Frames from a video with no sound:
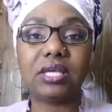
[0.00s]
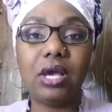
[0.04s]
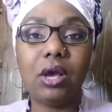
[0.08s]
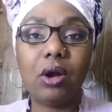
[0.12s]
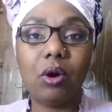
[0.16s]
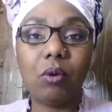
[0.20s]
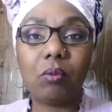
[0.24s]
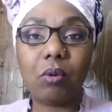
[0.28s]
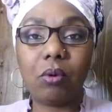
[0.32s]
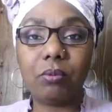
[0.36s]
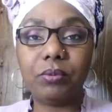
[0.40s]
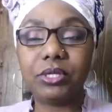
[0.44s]

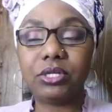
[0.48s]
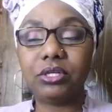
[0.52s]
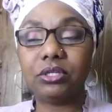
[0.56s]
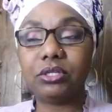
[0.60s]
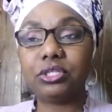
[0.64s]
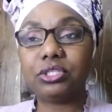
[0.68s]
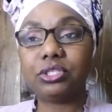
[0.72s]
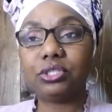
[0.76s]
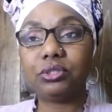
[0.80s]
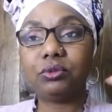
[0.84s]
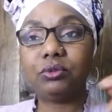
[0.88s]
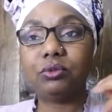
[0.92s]
what we're going to
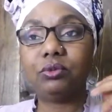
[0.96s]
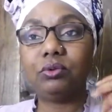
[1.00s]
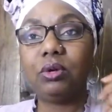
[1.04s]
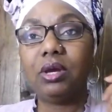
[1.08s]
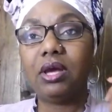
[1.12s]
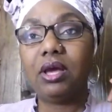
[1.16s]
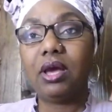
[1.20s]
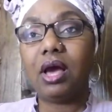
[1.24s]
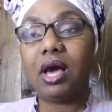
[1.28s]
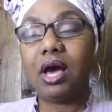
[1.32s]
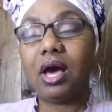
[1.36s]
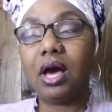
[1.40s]
do.
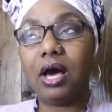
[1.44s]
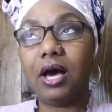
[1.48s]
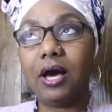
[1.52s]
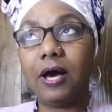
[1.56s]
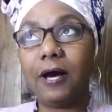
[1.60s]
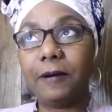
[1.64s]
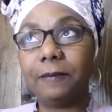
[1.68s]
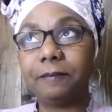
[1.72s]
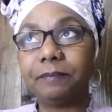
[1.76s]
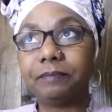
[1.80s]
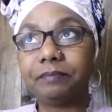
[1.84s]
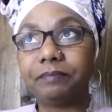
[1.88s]

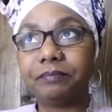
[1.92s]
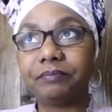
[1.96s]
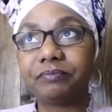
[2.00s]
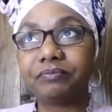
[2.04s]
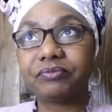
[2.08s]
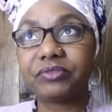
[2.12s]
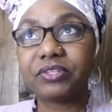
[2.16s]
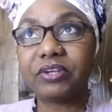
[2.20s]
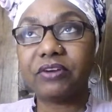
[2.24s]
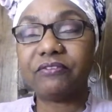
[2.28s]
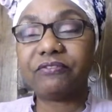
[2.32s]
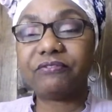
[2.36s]

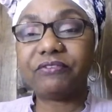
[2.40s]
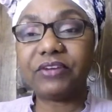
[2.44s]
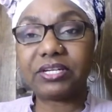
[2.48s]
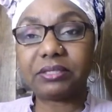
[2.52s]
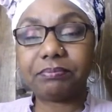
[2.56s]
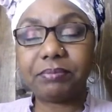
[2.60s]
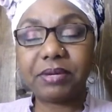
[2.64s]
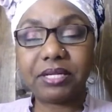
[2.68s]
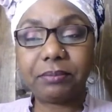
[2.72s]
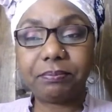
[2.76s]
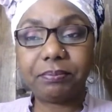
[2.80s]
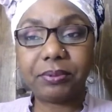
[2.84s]

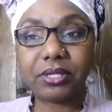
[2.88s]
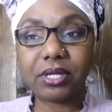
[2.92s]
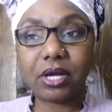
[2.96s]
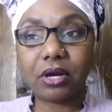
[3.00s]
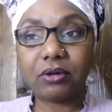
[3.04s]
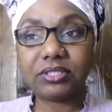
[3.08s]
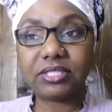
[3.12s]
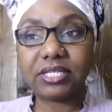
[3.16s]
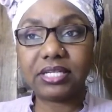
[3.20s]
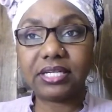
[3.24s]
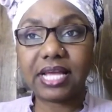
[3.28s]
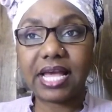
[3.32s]
Fitbit put
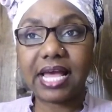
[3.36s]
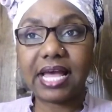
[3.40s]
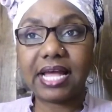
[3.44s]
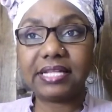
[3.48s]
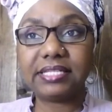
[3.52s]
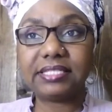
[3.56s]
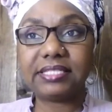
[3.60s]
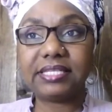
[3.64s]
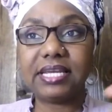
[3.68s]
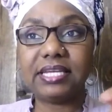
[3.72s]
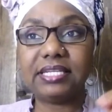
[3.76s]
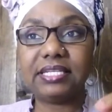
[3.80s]
out an
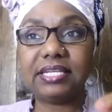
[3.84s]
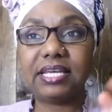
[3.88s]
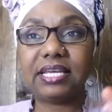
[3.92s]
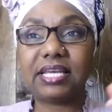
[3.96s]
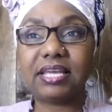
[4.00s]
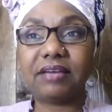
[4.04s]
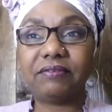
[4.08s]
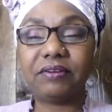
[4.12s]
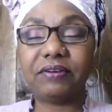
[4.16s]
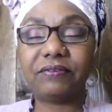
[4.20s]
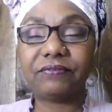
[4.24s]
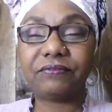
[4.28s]
ad saying they're
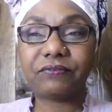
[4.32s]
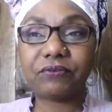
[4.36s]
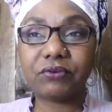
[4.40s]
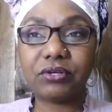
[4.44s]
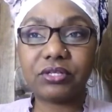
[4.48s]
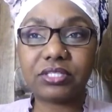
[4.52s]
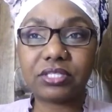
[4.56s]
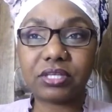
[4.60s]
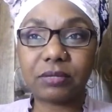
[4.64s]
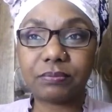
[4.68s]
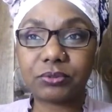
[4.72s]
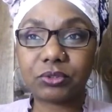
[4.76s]
giving free
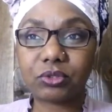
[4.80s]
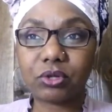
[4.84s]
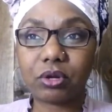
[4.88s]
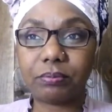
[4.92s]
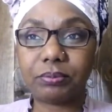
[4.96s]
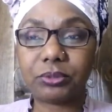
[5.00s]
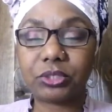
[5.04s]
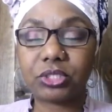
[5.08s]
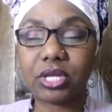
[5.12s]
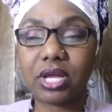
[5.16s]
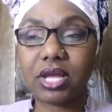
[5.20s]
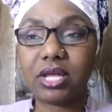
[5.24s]

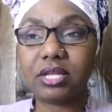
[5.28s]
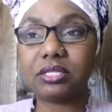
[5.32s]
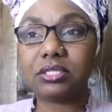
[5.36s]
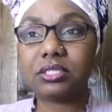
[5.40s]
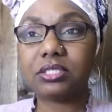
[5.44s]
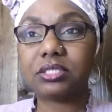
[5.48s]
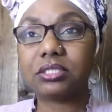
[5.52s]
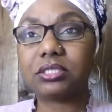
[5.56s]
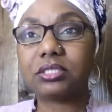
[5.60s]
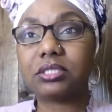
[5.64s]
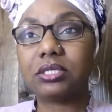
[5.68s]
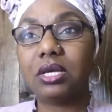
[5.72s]

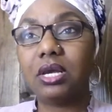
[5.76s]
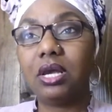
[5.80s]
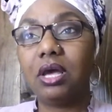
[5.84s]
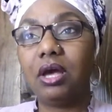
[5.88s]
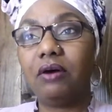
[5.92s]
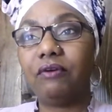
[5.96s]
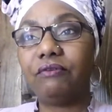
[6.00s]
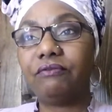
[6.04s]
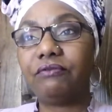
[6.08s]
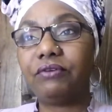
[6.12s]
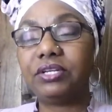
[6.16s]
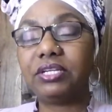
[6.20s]
subscriptions
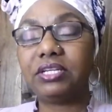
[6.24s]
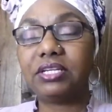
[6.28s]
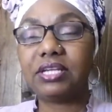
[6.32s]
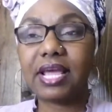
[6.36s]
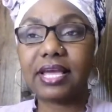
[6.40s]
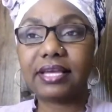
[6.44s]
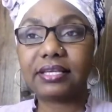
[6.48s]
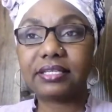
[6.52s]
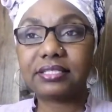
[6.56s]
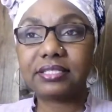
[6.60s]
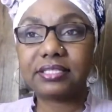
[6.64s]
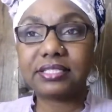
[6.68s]
for the
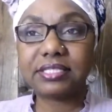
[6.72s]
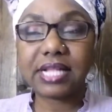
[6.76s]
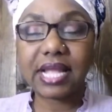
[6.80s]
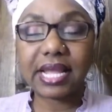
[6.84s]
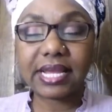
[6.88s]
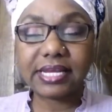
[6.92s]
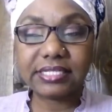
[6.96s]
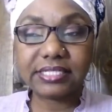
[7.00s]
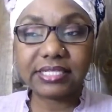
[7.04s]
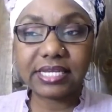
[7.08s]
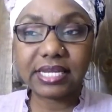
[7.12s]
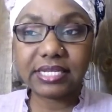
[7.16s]
next
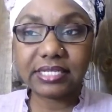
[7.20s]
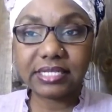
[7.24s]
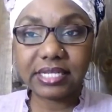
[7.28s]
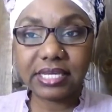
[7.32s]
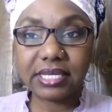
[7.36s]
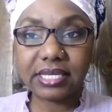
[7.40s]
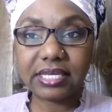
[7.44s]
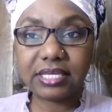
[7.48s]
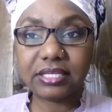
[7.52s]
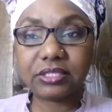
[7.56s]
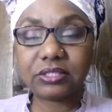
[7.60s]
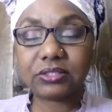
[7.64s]
90
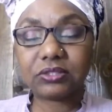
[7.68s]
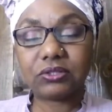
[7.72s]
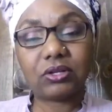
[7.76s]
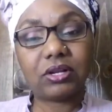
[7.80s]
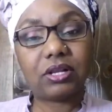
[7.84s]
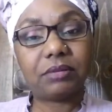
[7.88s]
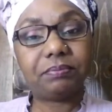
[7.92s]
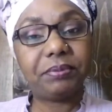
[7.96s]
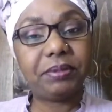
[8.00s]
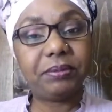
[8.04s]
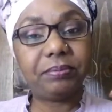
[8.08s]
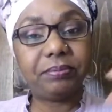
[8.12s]
days so
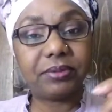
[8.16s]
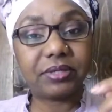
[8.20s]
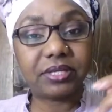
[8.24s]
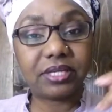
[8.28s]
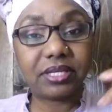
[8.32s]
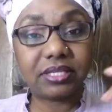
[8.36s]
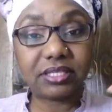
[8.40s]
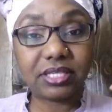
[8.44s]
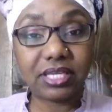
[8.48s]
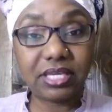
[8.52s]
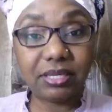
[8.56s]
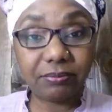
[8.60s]
that people
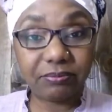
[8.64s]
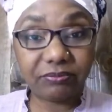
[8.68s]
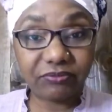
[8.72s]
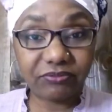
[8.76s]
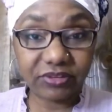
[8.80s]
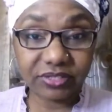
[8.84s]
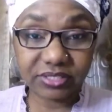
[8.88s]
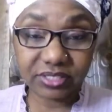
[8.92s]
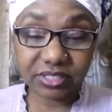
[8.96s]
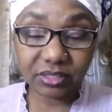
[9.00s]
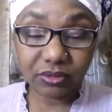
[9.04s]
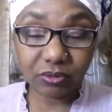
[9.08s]
can keep
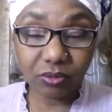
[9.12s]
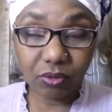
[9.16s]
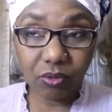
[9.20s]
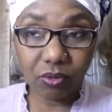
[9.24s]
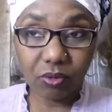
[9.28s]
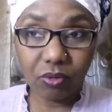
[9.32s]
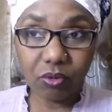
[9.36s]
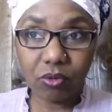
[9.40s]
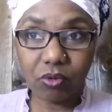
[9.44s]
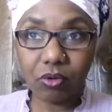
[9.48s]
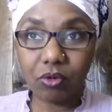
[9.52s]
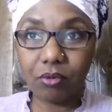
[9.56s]
fit at
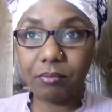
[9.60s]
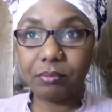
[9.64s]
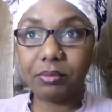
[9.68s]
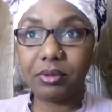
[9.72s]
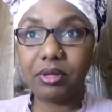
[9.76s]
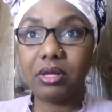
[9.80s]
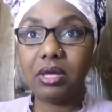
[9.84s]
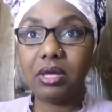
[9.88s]
home.